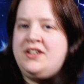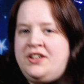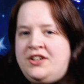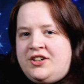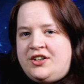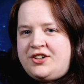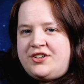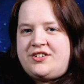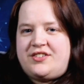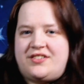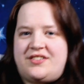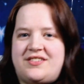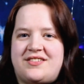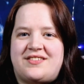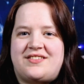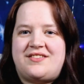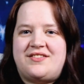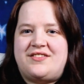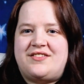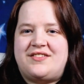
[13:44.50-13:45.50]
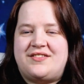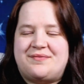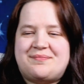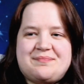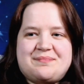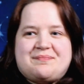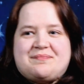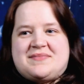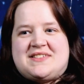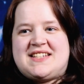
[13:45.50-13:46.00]
Her
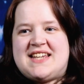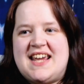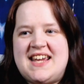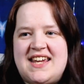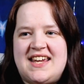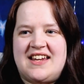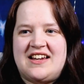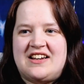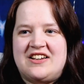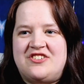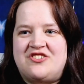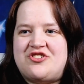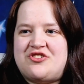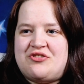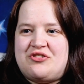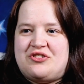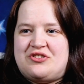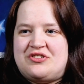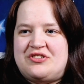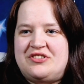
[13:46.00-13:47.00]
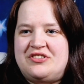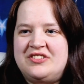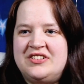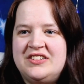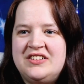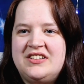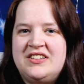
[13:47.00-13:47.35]
taking control.